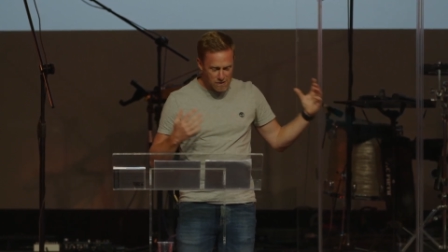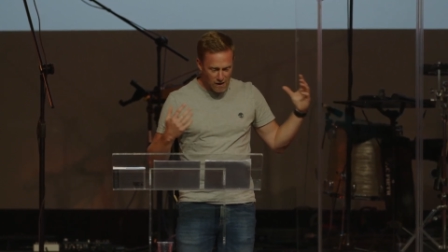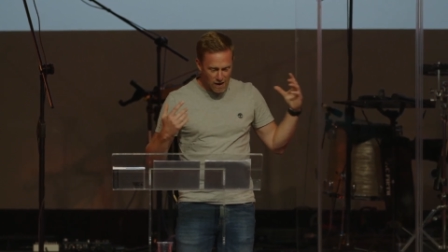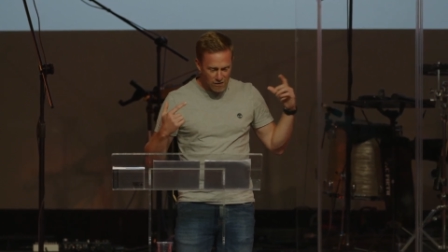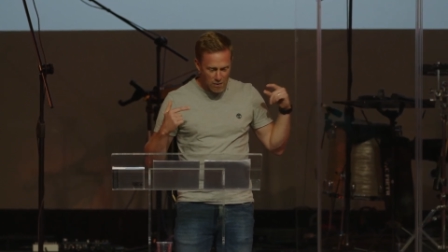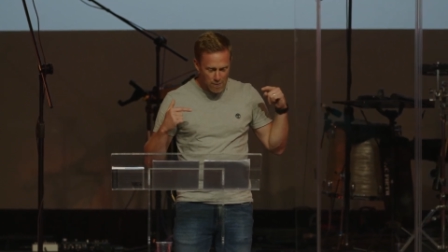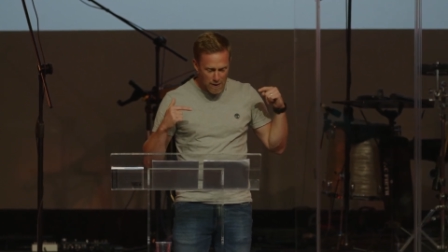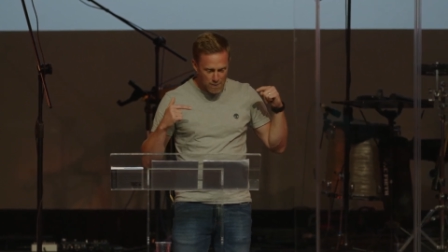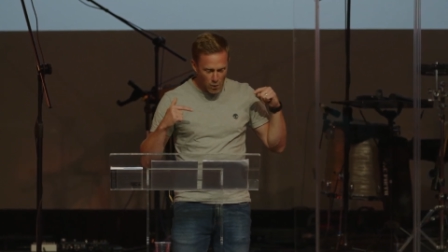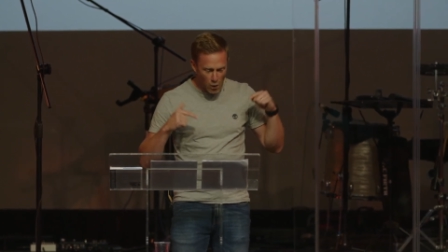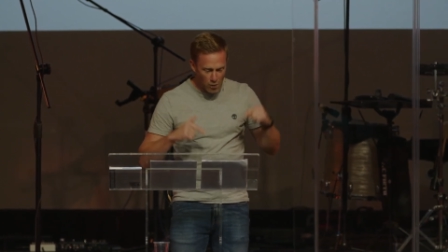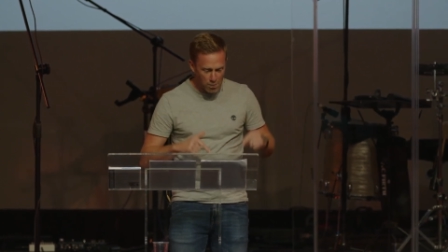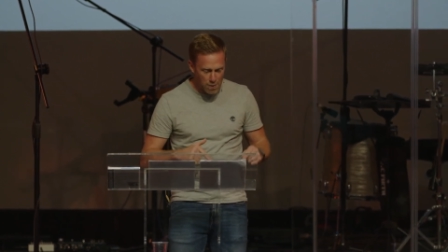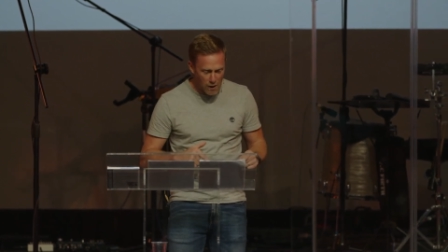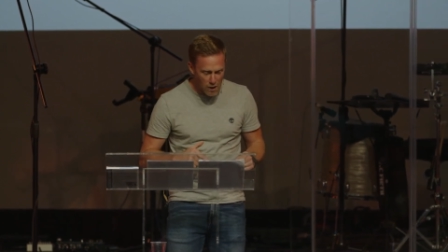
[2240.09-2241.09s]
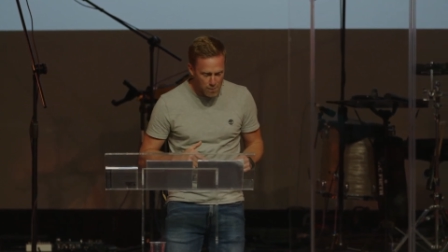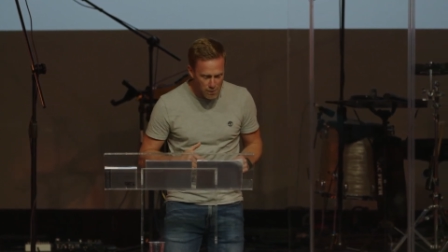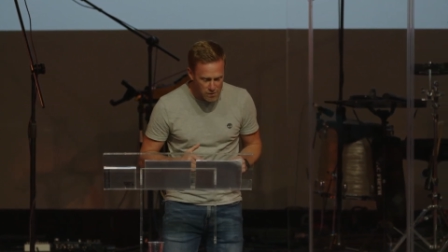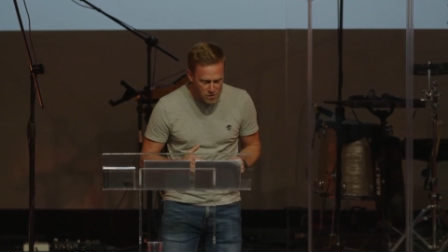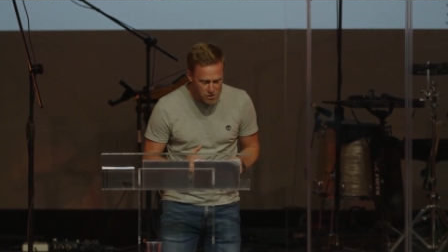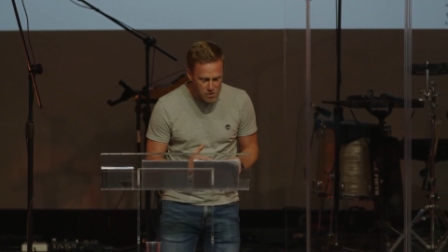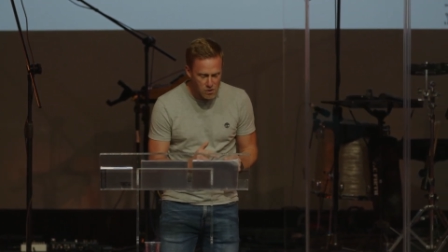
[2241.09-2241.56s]
So loving people on
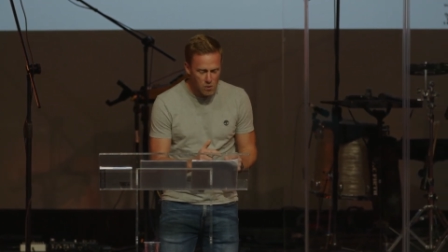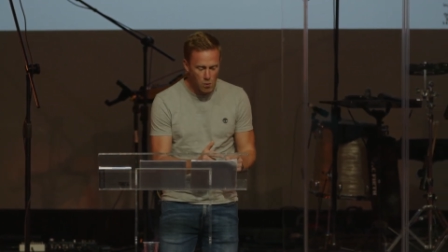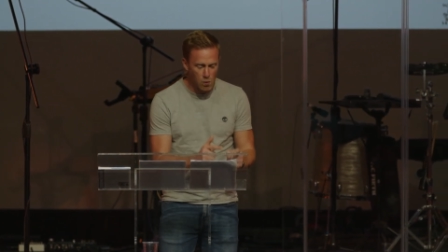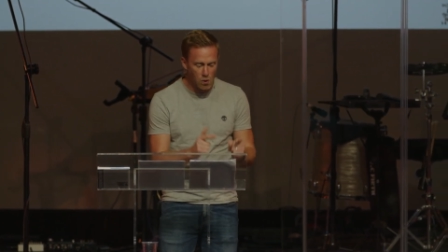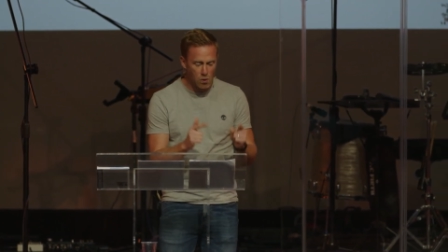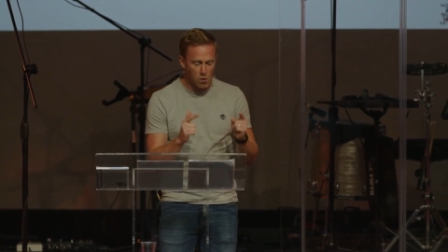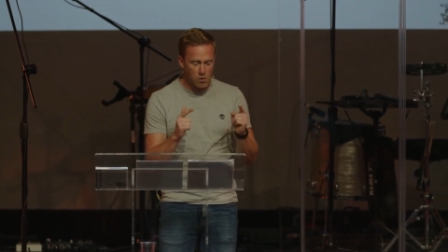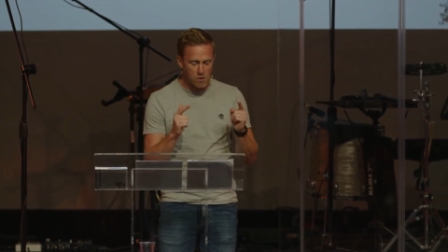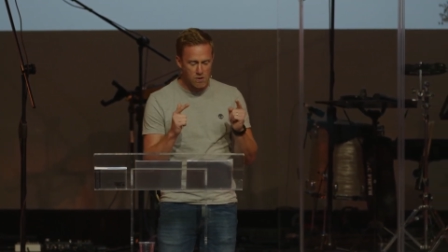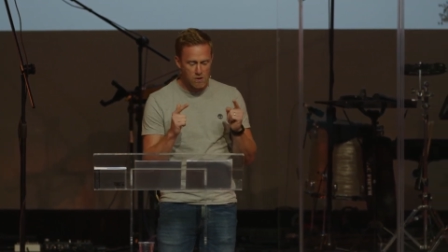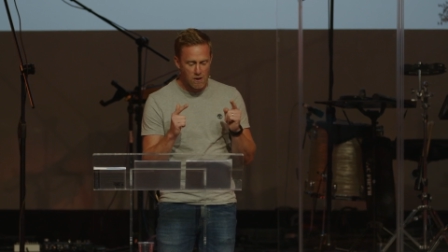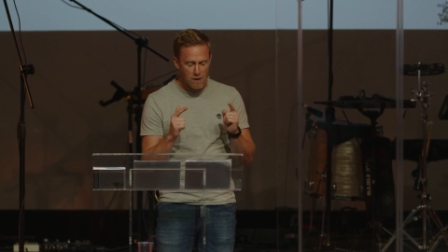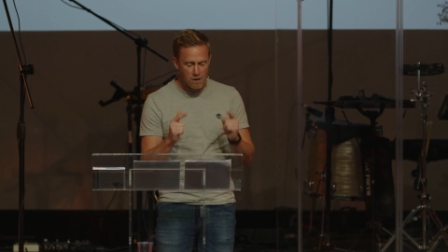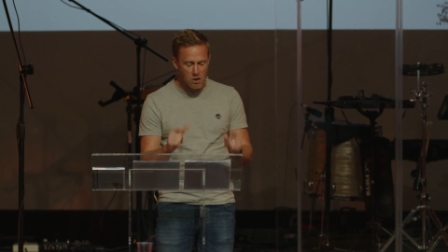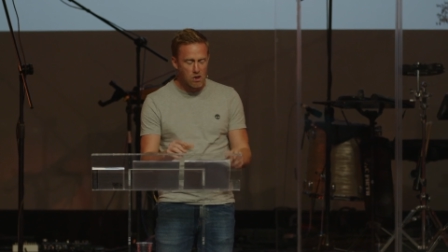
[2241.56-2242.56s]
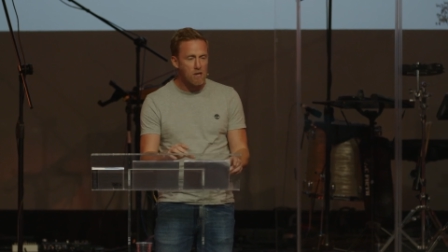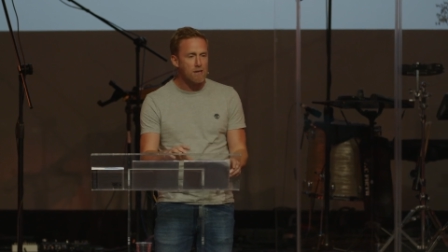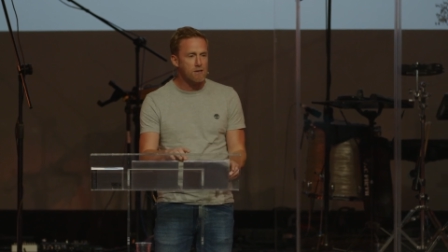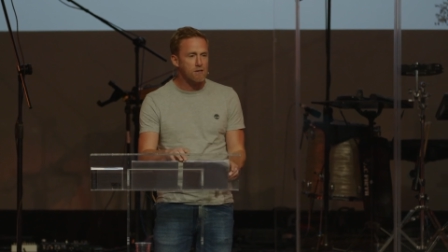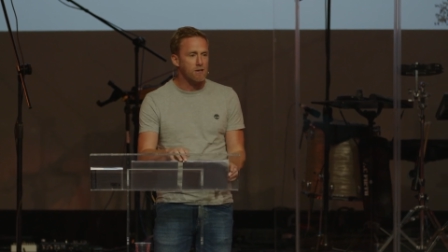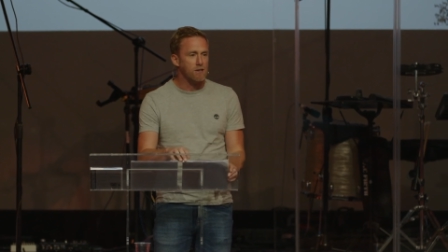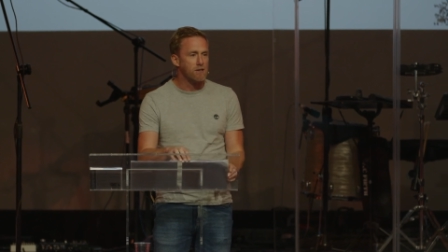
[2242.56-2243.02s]
purpose towards
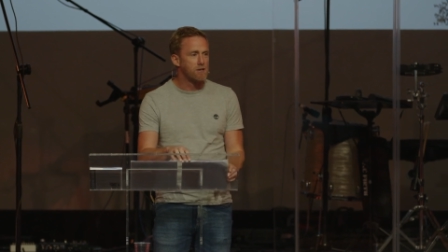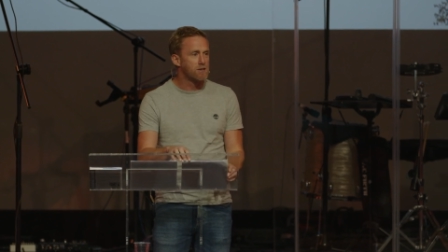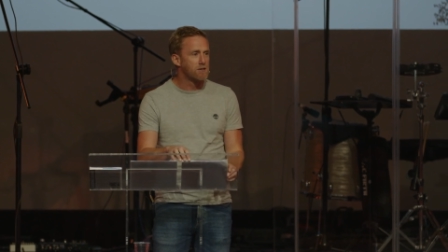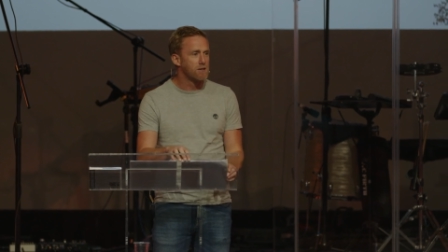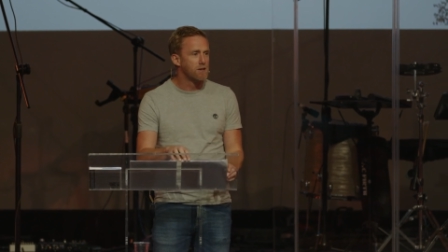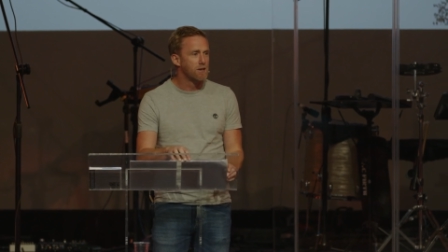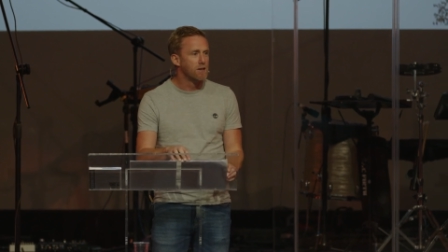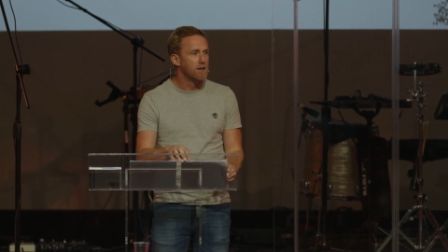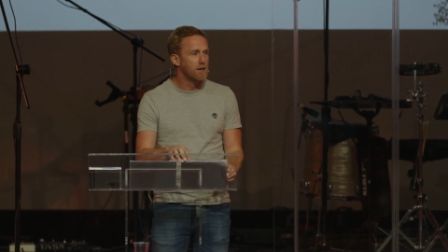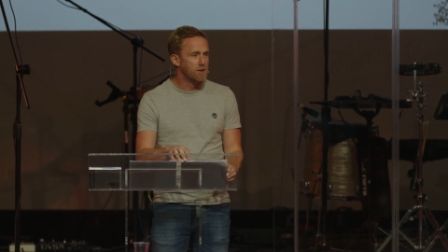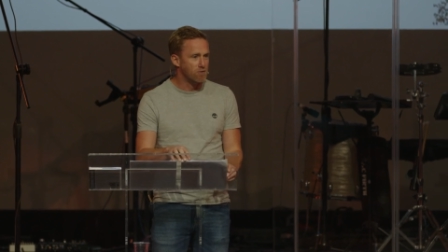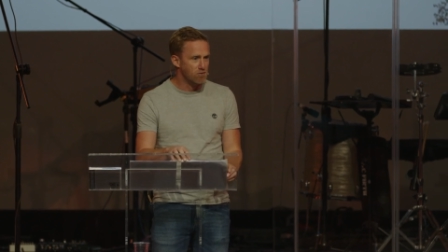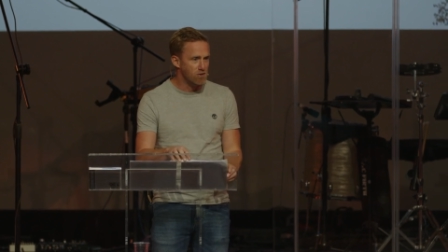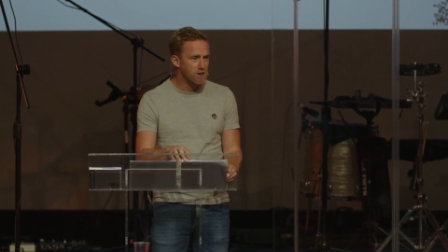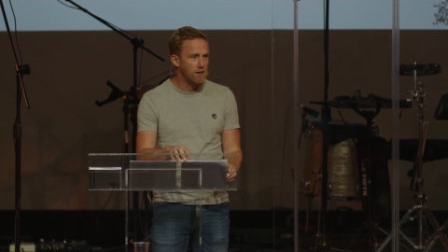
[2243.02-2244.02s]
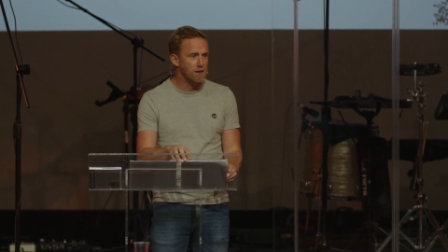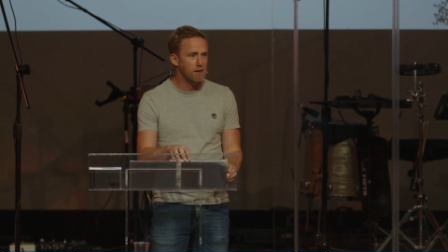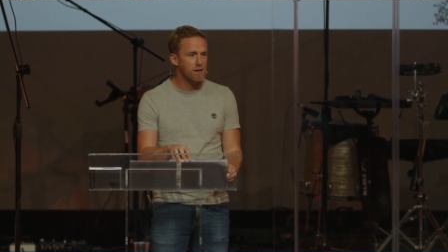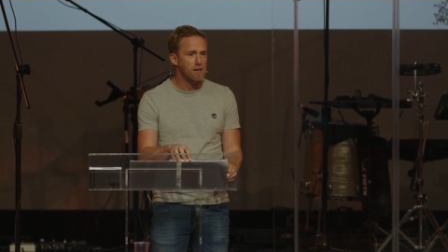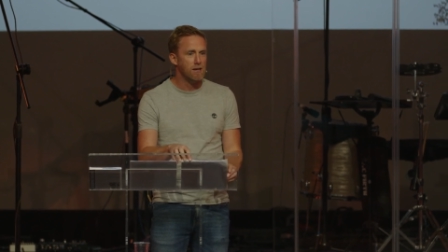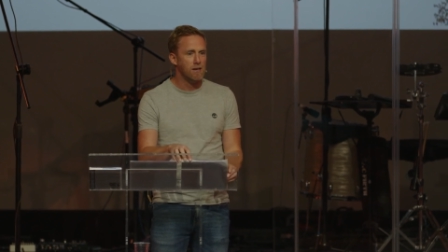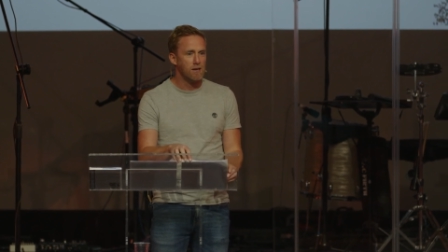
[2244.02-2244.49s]
Jesus is
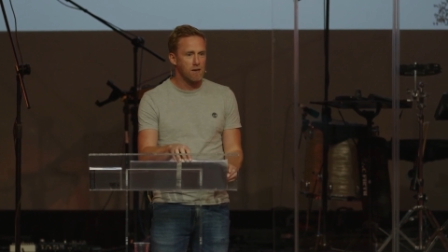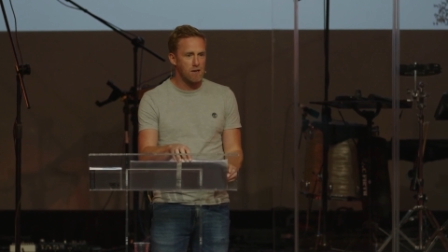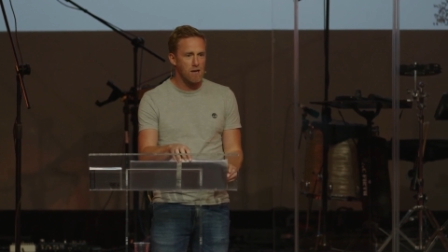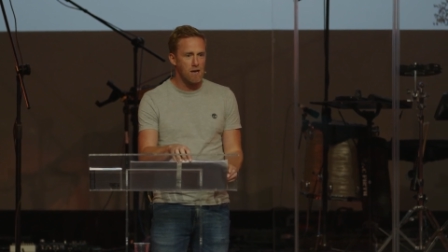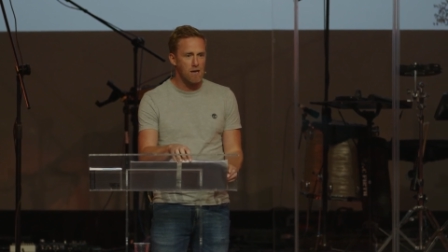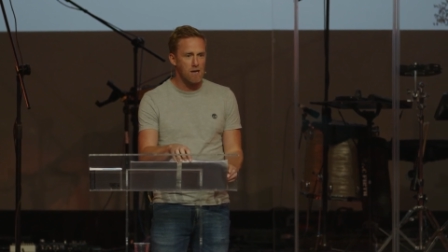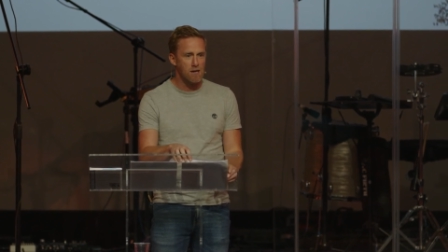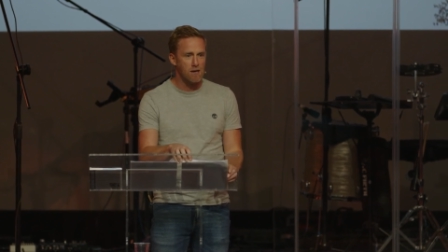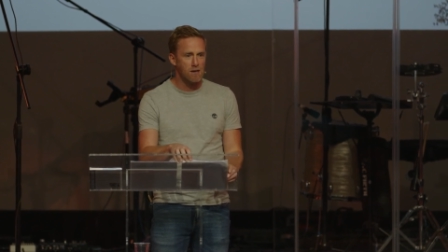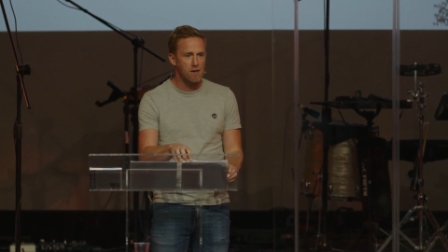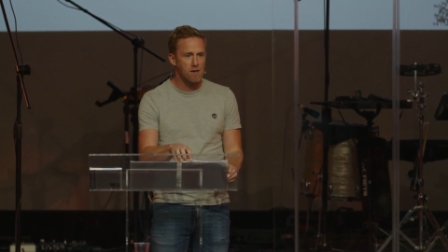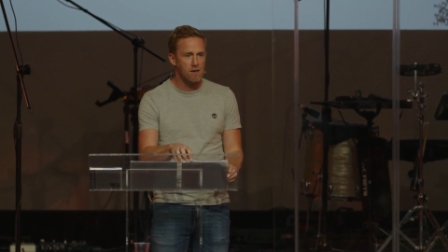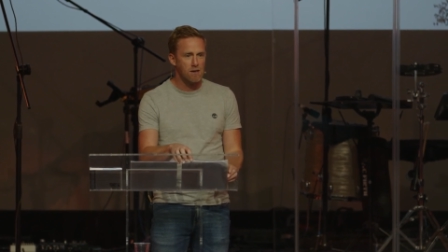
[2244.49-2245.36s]
really key.